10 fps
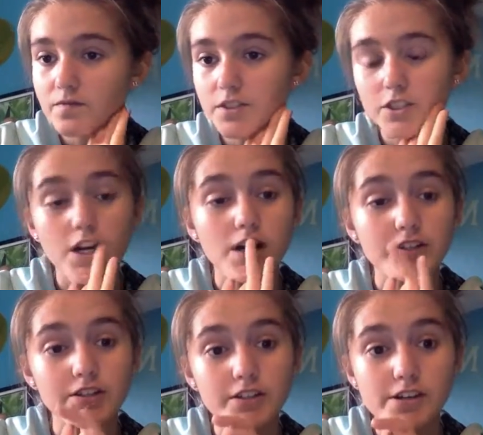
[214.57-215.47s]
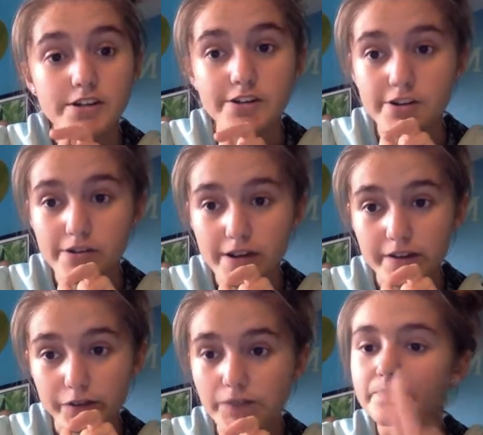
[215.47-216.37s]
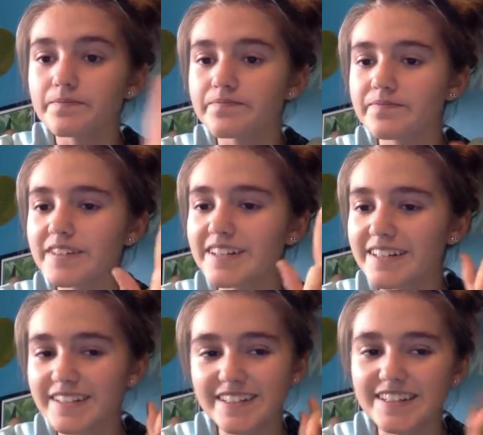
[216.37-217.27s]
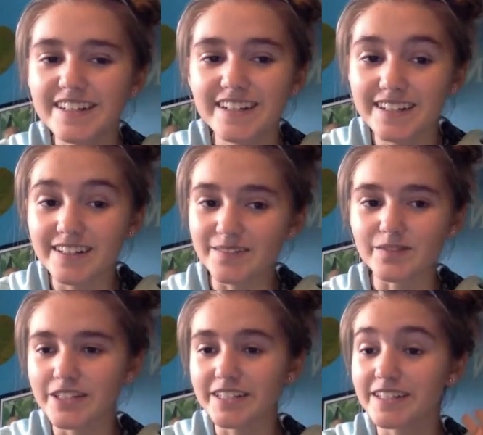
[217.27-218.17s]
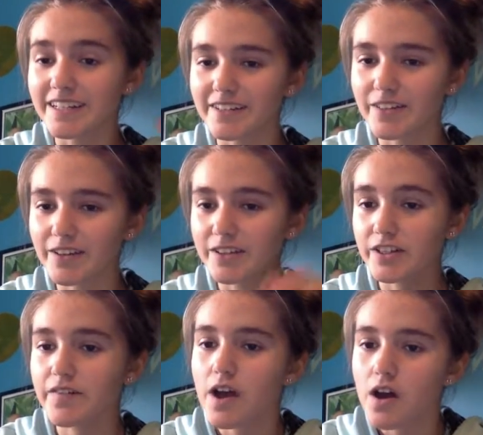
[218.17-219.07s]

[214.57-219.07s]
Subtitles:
First car, don't have one. I'm 14, I don't know how to drive.